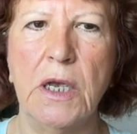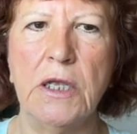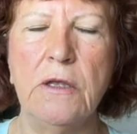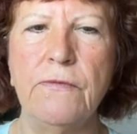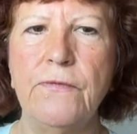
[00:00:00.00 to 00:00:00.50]

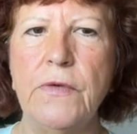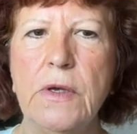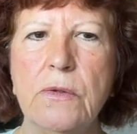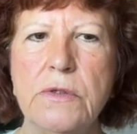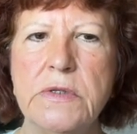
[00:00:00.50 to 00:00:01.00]
Any
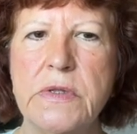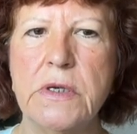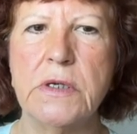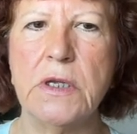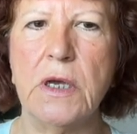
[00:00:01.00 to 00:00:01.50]
fields
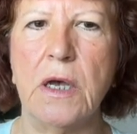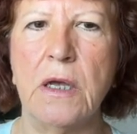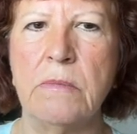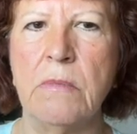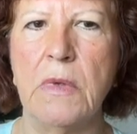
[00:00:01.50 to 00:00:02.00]
that
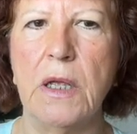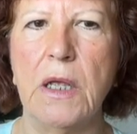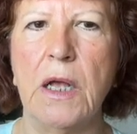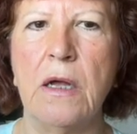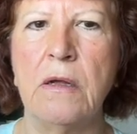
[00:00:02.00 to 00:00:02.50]

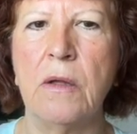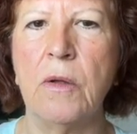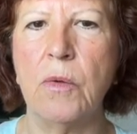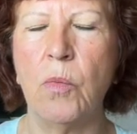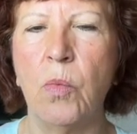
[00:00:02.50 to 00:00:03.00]
are
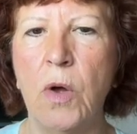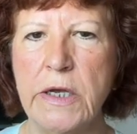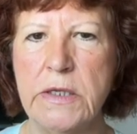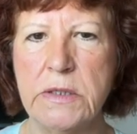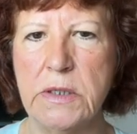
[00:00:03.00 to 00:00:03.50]

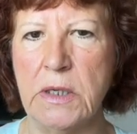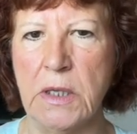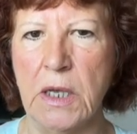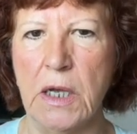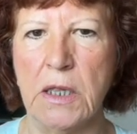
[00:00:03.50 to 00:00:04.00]
white
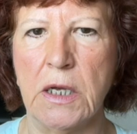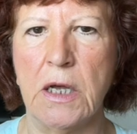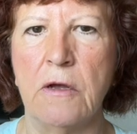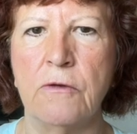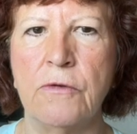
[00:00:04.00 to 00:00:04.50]
in colour
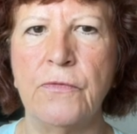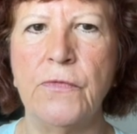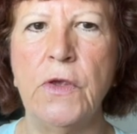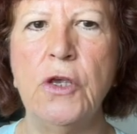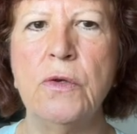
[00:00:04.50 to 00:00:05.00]
are
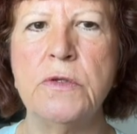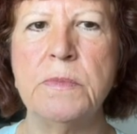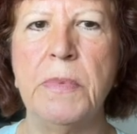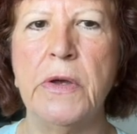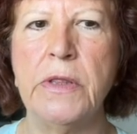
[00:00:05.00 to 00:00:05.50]
for use
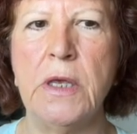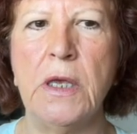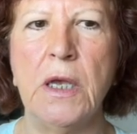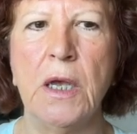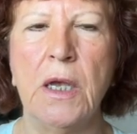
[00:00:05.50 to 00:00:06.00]
by
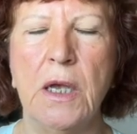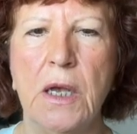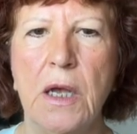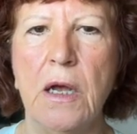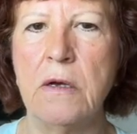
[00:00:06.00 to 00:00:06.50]
the
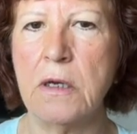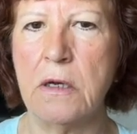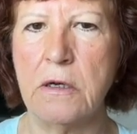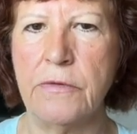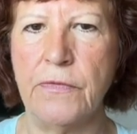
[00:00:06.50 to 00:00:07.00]

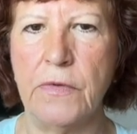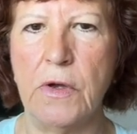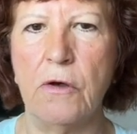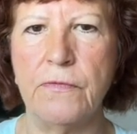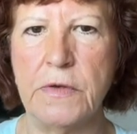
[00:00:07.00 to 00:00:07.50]
archive
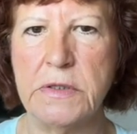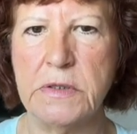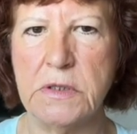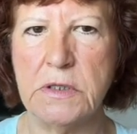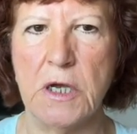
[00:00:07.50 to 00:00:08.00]
office
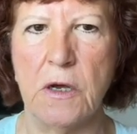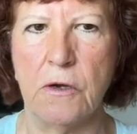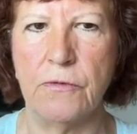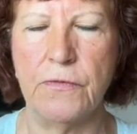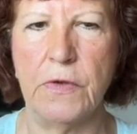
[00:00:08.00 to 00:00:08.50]

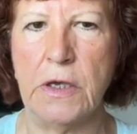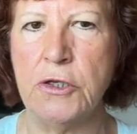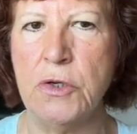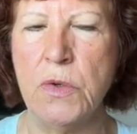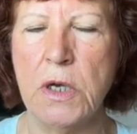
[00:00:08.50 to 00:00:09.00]
staff,
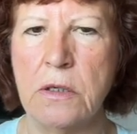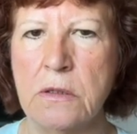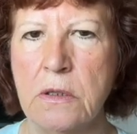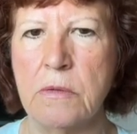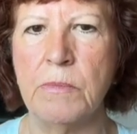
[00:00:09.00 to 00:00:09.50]
and you
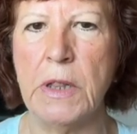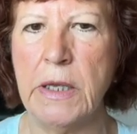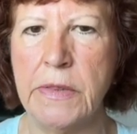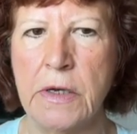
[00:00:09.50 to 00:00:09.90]
can't complete